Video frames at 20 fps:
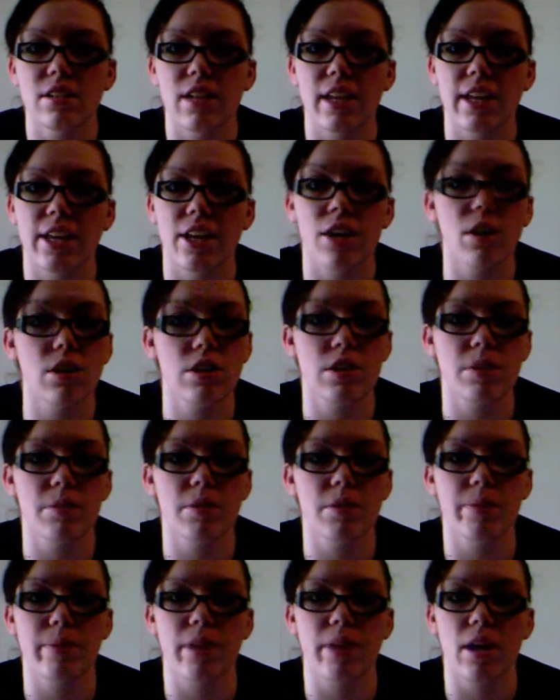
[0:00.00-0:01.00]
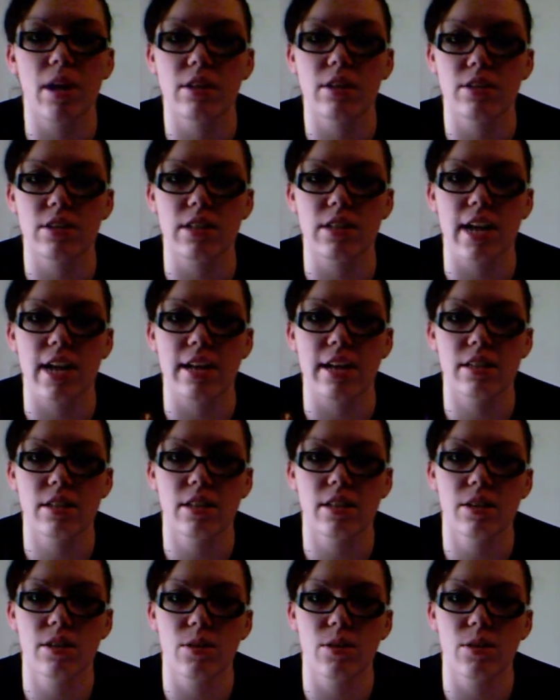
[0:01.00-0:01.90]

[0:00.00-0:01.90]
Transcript: Like, you go to someone's blog and there's an ask